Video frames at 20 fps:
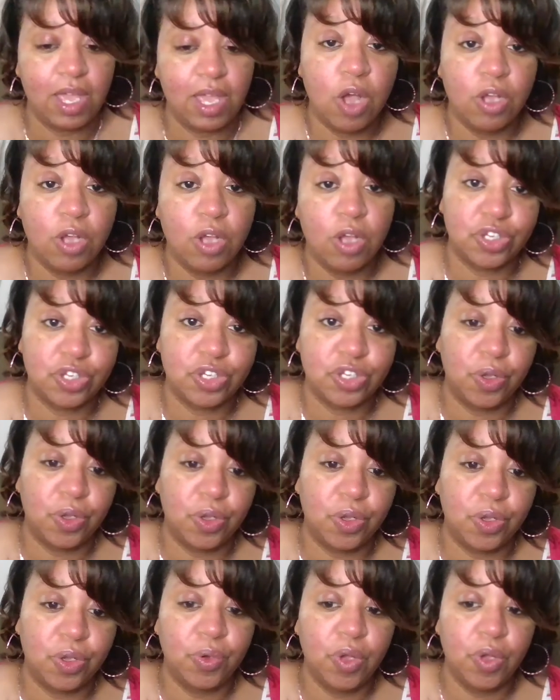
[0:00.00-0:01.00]

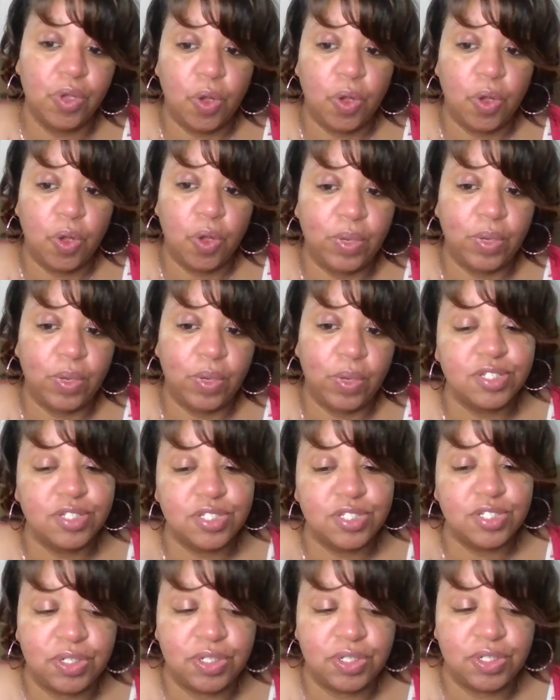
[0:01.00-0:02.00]
so what else do you
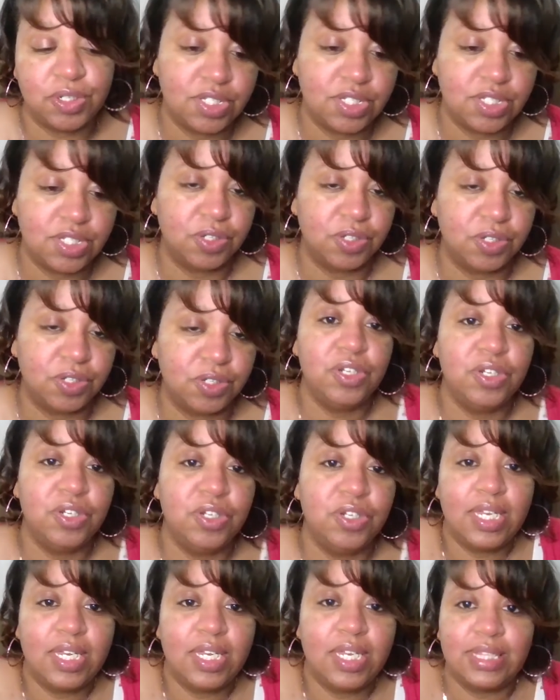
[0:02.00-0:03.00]
need to do? You need
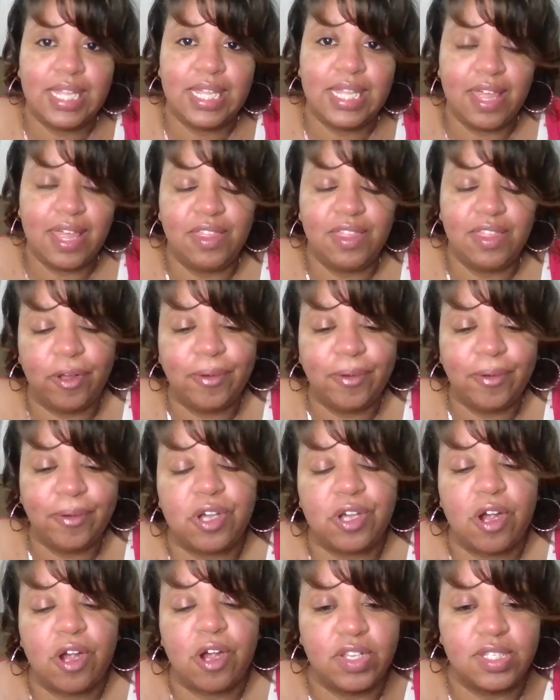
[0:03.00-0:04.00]
that those
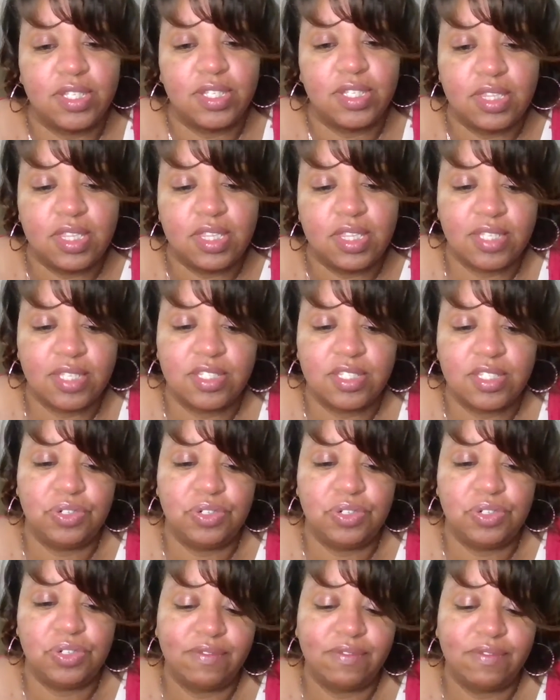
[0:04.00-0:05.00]
are the things that you
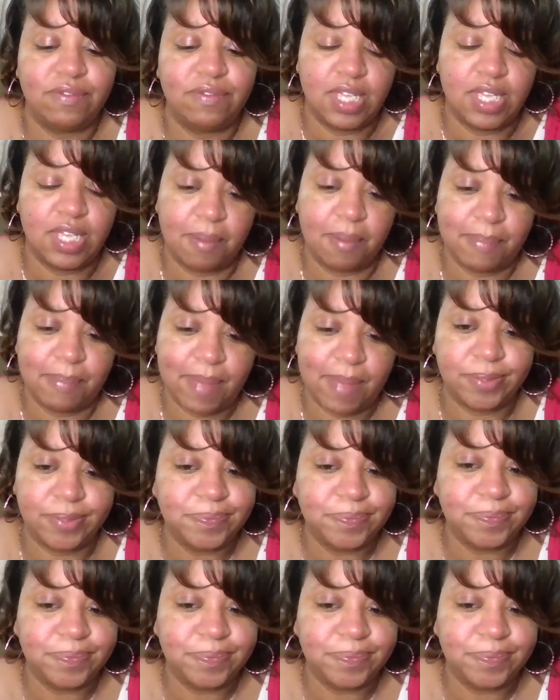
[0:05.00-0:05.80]
have to think about.